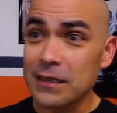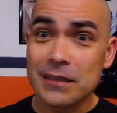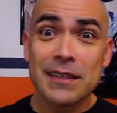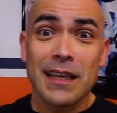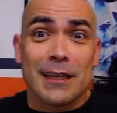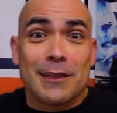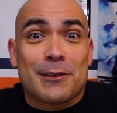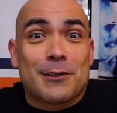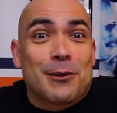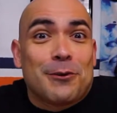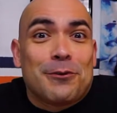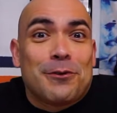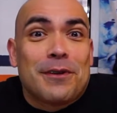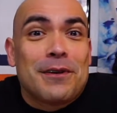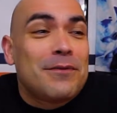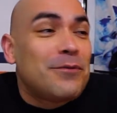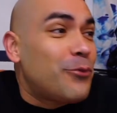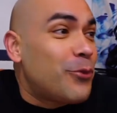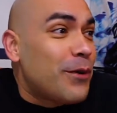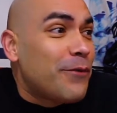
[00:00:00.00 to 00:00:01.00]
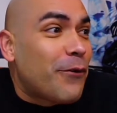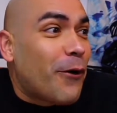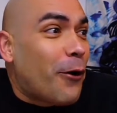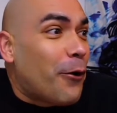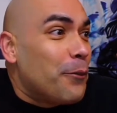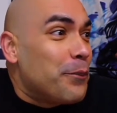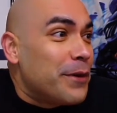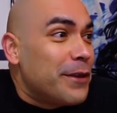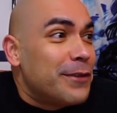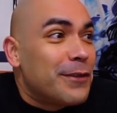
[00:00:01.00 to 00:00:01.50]
said, certainly we've all
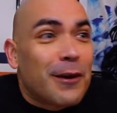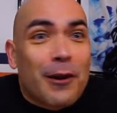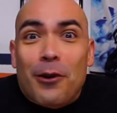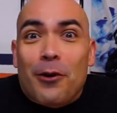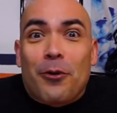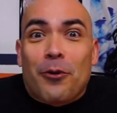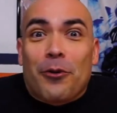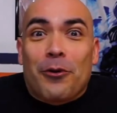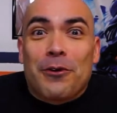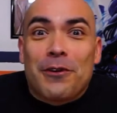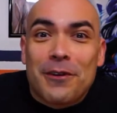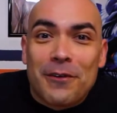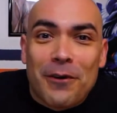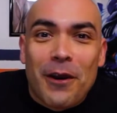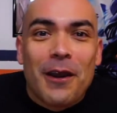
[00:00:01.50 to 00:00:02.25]
been there where you